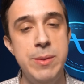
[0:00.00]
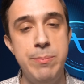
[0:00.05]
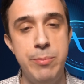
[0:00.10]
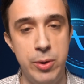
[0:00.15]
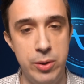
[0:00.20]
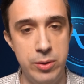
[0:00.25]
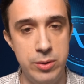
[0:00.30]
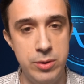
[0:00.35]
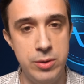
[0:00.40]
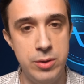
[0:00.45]

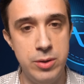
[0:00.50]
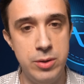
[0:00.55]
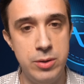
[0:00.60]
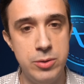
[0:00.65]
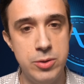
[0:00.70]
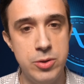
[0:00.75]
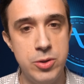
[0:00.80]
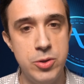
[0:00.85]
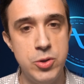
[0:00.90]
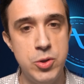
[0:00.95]
cheaper
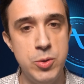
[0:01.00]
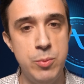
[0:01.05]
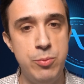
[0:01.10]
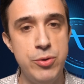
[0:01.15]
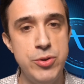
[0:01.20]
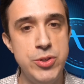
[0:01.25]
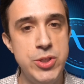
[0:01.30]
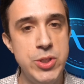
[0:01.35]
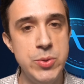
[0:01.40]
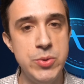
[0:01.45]
to
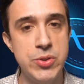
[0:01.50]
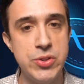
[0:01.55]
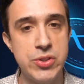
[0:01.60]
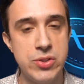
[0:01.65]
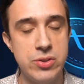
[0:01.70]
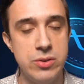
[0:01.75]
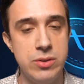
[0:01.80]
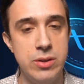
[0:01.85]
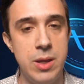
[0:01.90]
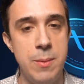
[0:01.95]

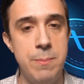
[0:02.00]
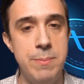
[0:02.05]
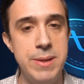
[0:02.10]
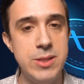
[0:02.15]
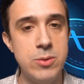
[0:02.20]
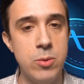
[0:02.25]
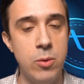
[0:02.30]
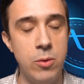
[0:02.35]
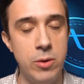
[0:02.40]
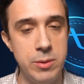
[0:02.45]
produce a
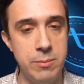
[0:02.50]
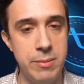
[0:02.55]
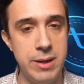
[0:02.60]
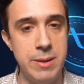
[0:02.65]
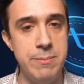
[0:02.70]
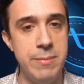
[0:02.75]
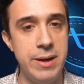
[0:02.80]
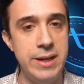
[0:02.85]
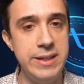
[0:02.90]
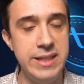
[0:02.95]
Bitcoin
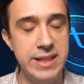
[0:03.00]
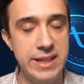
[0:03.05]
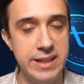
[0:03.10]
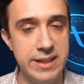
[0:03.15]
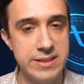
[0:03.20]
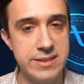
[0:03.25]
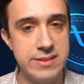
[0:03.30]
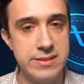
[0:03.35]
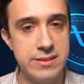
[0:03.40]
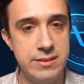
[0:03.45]
by mining
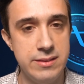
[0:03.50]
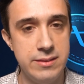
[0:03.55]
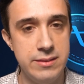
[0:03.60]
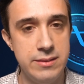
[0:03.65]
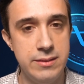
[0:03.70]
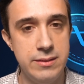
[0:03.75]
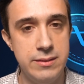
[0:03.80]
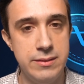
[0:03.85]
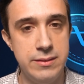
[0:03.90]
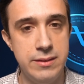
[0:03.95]
it
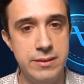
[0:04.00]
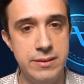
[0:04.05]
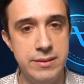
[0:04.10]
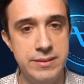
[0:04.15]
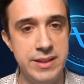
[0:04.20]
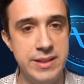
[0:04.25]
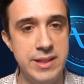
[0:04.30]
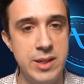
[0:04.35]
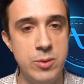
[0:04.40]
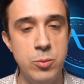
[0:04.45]

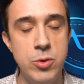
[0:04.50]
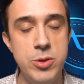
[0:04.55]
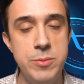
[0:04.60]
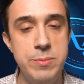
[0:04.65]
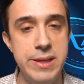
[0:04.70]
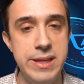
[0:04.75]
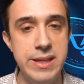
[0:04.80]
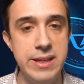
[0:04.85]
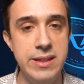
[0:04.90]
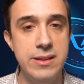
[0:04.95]
than it
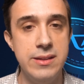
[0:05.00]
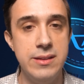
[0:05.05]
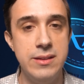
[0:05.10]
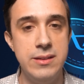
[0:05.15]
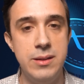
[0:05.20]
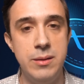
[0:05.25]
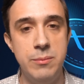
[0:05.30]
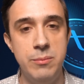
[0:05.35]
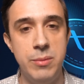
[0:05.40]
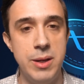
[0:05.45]
would be
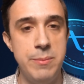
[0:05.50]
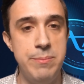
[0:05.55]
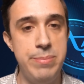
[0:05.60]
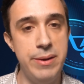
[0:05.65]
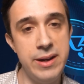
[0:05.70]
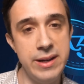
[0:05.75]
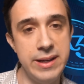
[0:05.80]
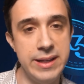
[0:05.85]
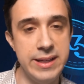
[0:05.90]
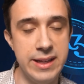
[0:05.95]
by
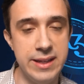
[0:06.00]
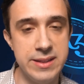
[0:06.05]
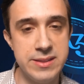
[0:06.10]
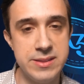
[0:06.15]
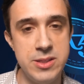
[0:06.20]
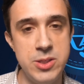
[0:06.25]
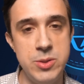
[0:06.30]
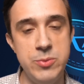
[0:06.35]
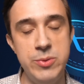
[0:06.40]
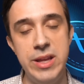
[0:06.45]
buying it,
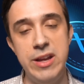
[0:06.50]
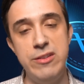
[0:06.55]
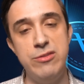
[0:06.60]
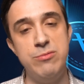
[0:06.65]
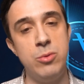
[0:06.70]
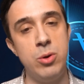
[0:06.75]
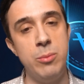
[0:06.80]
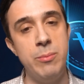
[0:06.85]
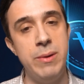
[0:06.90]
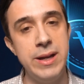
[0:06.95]
then you would
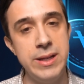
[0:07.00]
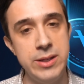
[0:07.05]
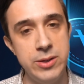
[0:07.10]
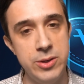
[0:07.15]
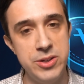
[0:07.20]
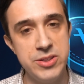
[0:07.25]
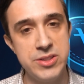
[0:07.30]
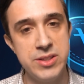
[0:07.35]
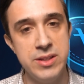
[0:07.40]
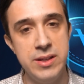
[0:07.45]
have more
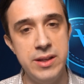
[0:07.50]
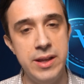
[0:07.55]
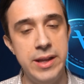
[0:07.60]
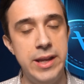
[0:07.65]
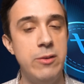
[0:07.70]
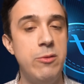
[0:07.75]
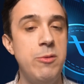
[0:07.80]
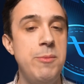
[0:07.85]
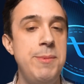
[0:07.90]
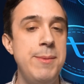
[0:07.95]
miners and
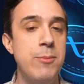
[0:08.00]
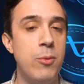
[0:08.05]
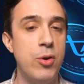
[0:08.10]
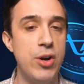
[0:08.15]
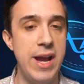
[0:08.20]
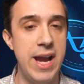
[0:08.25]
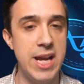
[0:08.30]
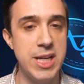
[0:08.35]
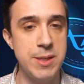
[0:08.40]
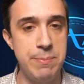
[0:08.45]
there would be
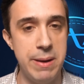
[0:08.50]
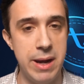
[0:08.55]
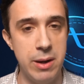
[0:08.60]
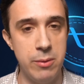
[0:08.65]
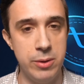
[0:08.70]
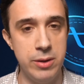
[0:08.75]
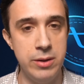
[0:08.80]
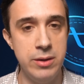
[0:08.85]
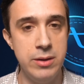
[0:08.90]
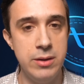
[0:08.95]
more hash
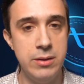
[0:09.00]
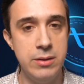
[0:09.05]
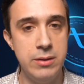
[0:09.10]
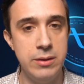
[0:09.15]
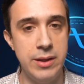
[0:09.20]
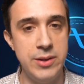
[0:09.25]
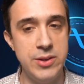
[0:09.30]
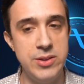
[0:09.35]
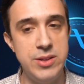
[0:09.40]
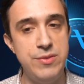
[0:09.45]
power
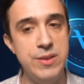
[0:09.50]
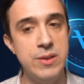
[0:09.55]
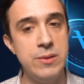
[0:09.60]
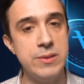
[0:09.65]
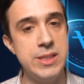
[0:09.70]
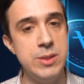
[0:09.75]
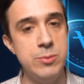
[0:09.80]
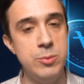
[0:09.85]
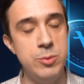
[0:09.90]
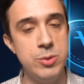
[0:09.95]
and the
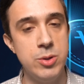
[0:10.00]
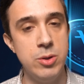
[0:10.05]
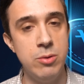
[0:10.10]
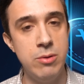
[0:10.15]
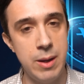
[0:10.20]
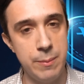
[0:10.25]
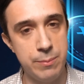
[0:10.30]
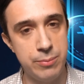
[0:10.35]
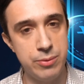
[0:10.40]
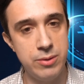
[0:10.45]
difficulty would
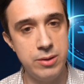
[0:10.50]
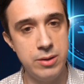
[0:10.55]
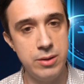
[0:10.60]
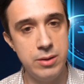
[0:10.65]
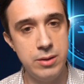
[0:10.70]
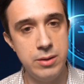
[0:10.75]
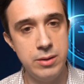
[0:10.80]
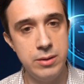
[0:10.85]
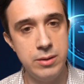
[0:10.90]
go up.